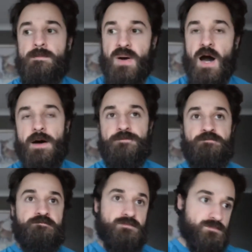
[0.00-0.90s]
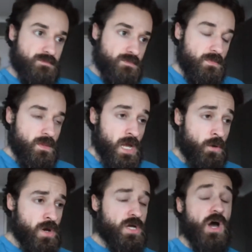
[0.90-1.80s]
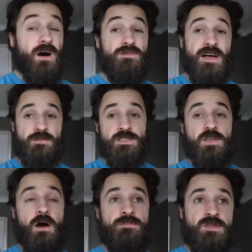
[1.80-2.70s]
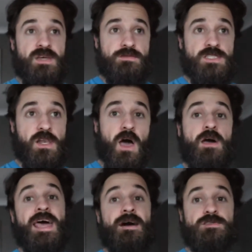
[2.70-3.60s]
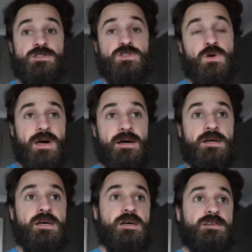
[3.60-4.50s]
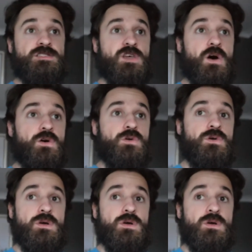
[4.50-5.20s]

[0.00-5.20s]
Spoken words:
But I want to carve out the time to be able to learn how to do it. So